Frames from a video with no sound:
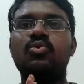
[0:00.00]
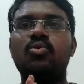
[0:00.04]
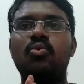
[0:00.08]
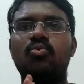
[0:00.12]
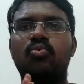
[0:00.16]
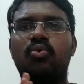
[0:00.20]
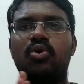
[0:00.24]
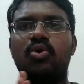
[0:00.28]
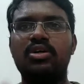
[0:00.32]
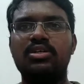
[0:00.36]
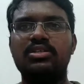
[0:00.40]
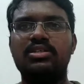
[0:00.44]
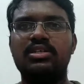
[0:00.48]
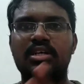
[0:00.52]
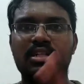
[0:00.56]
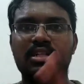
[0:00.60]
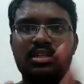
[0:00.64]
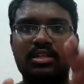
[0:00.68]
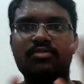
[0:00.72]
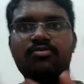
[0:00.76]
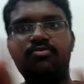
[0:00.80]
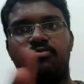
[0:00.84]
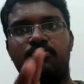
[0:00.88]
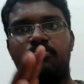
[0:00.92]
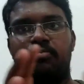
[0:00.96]
what is it,
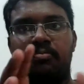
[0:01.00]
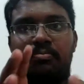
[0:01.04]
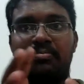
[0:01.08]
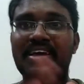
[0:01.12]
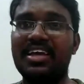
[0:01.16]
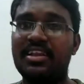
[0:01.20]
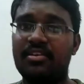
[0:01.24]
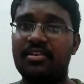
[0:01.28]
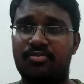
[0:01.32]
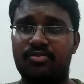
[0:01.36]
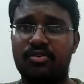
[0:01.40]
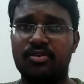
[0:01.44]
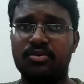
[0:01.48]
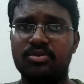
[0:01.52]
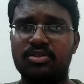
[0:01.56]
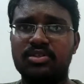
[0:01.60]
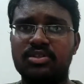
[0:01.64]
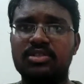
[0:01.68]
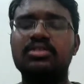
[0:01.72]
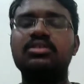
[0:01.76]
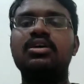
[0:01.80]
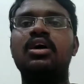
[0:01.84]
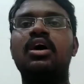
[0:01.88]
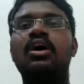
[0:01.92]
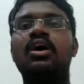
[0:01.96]
the main
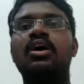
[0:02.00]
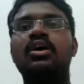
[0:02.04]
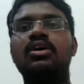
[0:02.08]
features.